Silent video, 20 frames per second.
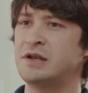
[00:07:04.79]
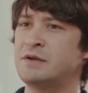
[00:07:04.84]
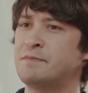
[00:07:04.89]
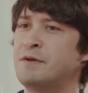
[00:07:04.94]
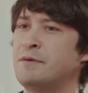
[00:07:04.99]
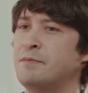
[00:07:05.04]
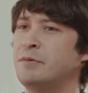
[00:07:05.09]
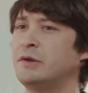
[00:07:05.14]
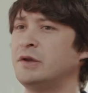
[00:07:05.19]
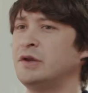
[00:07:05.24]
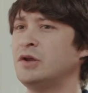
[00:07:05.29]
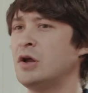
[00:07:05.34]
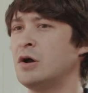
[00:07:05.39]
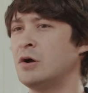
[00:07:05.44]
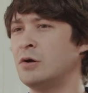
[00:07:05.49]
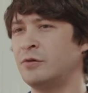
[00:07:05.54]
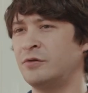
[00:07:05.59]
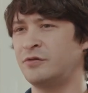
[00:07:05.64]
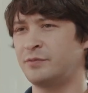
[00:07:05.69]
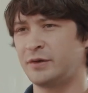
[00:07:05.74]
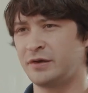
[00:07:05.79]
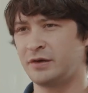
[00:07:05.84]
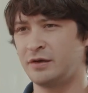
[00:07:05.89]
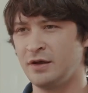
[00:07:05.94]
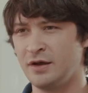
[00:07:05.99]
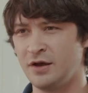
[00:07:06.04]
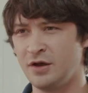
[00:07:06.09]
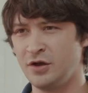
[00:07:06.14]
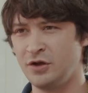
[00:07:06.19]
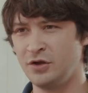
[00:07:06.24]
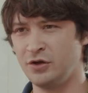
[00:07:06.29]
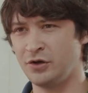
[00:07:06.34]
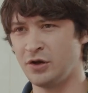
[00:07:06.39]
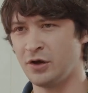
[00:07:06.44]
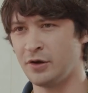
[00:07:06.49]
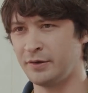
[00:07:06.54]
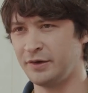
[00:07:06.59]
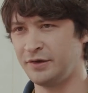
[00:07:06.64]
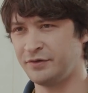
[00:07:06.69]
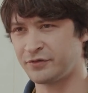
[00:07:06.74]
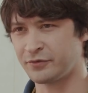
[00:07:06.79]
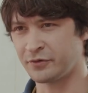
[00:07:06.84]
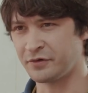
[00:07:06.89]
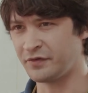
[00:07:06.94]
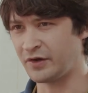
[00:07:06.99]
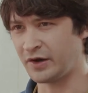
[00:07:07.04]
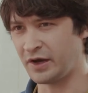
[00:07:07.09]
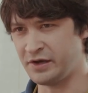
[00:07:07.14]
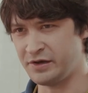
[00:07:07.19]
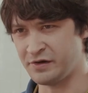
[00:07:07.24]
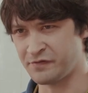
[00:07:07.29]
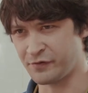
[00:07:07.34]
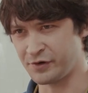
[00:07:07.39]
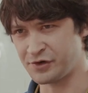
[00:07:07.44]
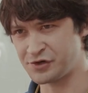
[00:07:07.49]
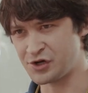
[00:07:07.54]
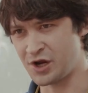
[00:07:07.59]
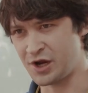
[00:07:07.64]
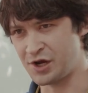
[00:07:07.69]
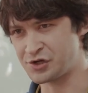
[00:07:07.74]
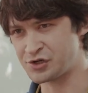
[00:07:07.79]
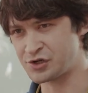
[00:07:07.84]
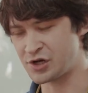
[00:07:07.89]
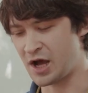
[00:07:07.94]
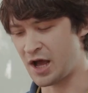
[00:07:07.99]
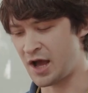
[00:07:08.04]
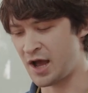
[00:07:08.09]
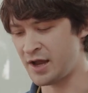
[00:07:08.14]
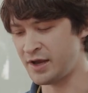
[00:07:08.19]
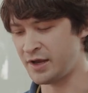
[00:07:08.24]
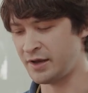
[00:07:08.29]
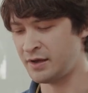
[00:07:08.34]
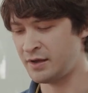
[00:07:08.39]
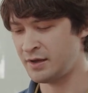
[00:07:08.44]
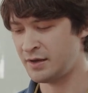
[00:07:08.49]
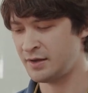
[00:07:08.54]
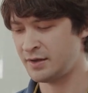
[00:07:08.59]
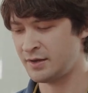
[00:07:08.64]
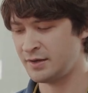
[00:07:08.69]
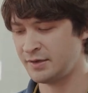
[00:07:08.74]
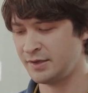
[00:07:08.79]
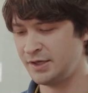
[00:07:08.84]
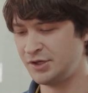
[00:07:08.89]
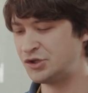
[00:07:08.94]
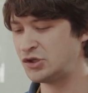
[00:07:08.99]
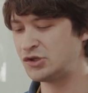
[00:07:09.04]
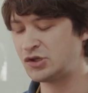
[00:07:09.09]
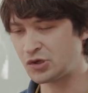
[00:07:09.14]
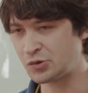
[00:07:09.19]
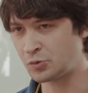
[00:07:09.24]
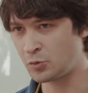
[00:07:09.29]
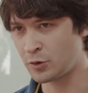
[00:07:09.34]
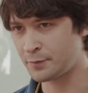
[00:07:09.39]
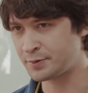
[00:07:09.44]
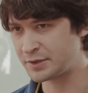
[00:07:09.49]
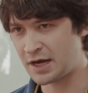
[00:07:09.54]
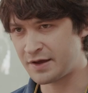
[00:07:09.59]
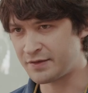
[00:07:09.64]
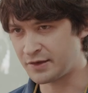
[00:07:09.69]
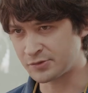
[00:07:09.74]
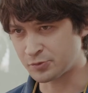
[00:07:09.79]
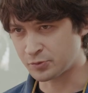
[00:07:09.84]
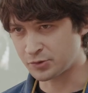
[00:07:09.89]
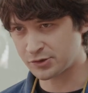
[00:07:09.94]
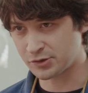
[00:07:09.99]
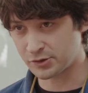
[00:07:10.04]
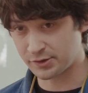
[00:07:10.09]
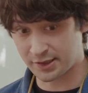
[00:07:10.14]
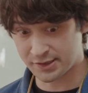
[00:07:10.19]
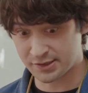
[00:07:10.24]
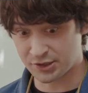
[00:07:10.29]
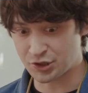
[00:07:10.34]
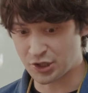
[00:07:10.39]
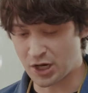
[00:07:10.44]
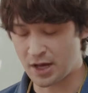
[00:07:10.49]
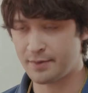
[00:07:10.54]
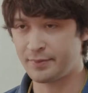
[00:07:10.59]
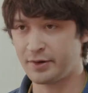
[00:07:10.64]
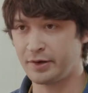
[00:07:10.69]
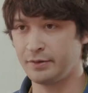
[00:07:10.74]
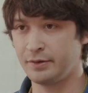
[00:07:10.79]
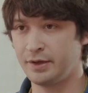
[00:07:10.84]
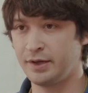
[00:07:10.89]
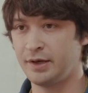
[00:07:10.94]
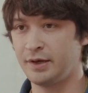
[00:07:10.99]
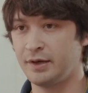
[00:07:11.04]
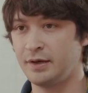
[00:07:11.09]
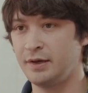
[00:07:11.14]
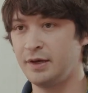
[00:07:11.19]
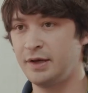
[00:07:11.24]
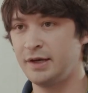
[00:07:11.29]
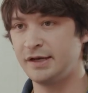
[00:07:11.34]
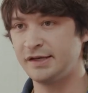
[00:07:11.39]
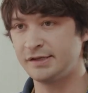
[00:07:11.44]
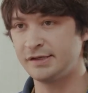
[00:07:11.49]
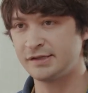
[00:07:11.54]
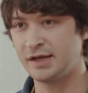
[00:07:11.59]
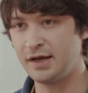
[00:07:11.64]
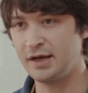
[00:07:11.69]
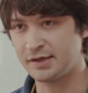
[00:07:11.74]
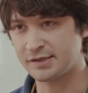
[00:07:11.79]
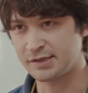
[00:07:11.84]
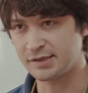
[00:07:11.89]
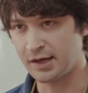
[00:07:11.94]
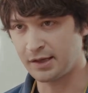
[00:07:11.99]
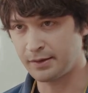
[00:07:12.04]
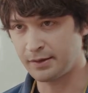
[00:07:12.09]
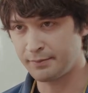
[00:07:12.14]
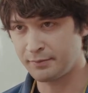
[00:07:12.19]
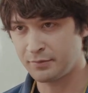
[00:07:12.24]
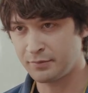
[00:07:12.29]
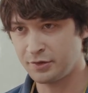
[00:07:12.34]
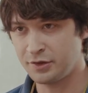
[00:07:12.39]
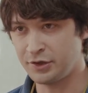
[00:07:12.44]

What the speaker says: people he knows, but, you know, he's sort of like a different, changed guy. And he's just this warped guy that gets a job in an insane asylum, you